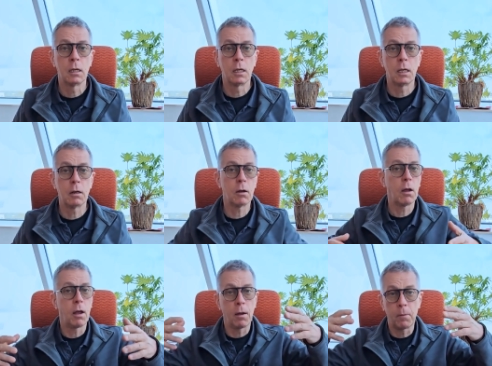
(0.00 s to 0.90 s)
here,
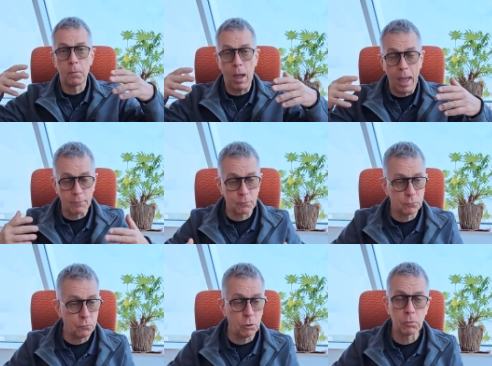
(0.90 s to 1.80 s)
have
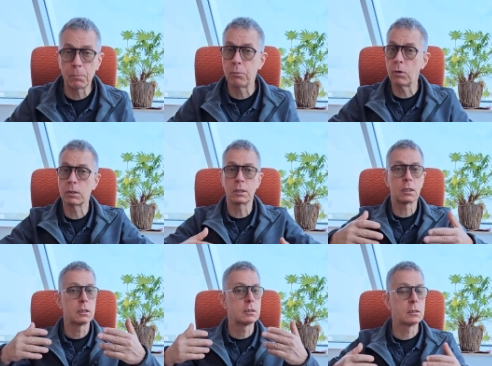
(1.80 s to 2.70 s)
full reports,
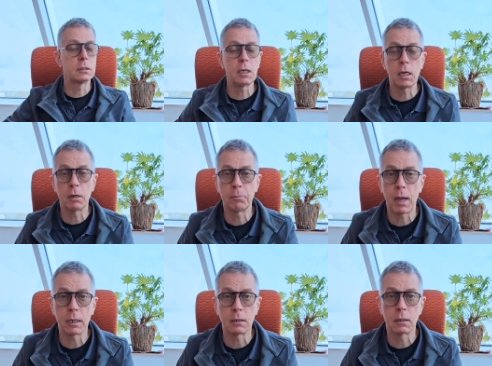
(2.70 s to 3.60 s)
send it
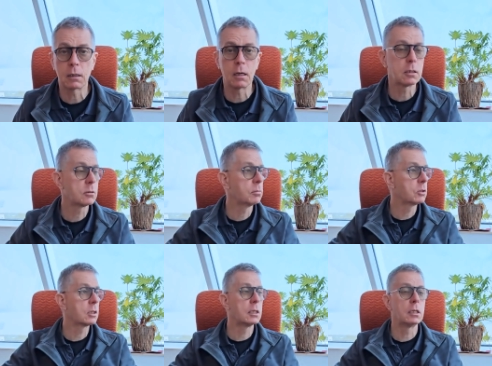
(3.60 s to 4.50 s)
back to the
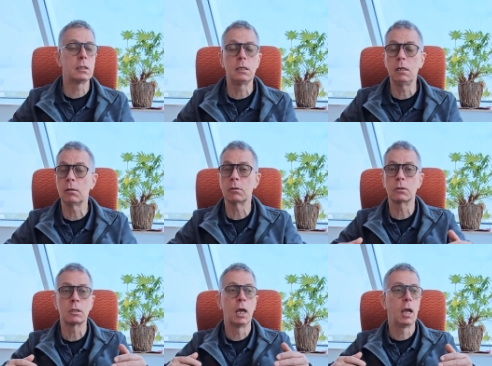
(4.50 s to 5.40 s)
customers and the
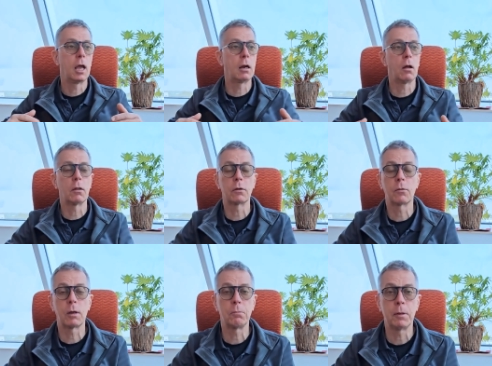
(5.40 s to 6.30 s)
dealers and all of the
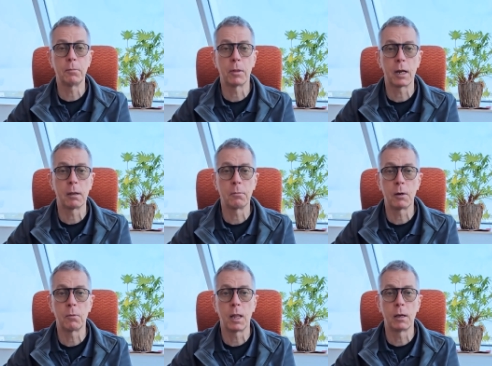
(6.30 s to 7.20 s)
great people that I met
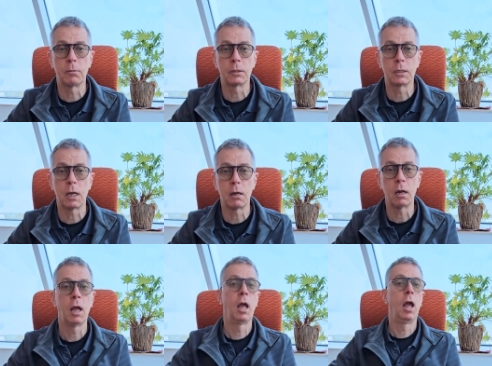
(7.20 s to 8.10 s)
while I was
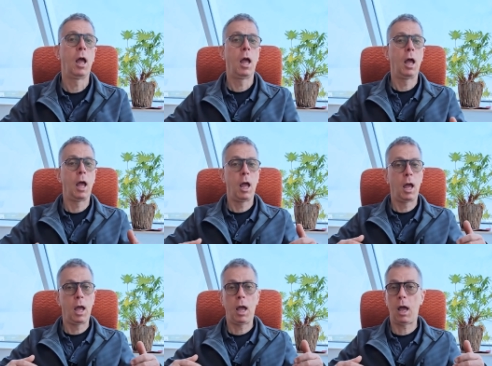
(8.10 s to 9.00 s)
there.
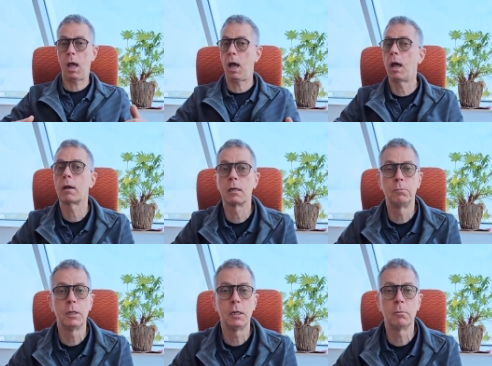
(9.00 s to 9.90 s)
I
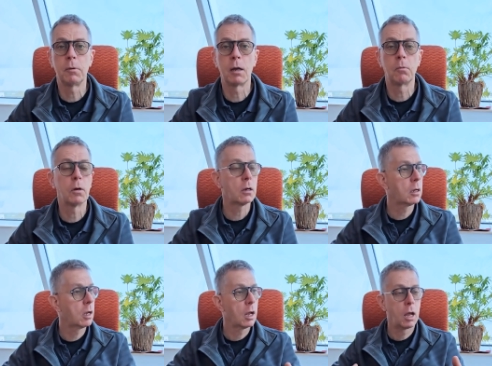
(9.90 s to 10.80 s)
completed my
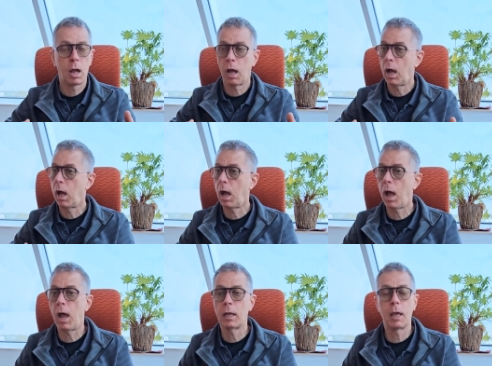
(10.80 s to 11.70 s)
work.
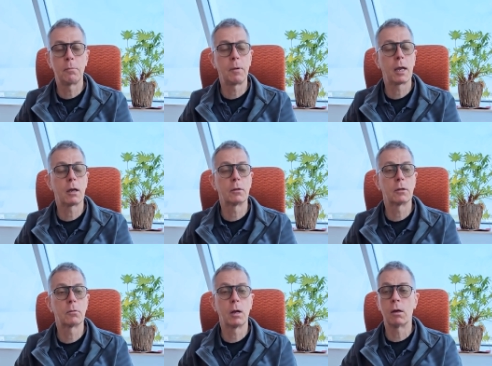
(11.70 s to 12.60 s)
I came back on the
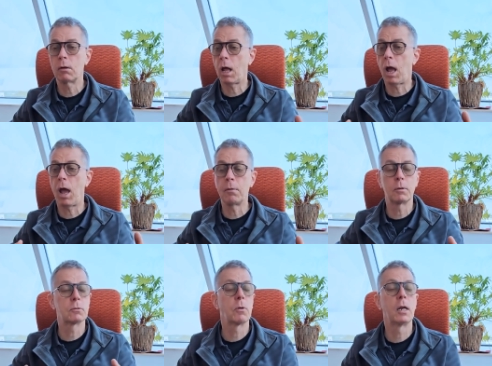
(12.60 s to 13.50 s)
ground. I
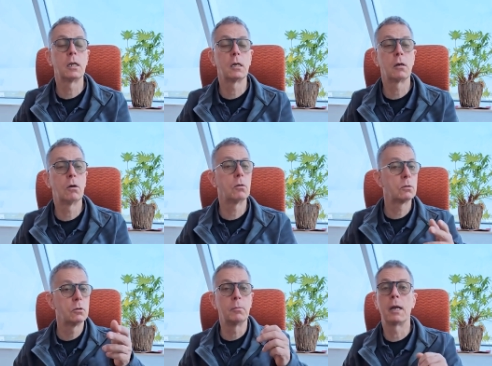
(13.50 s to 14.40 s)
was ready to go
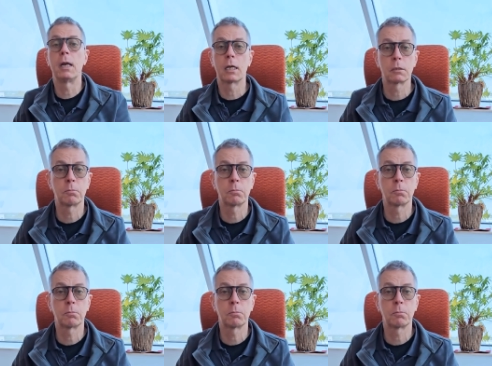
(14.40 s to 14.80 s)
to my next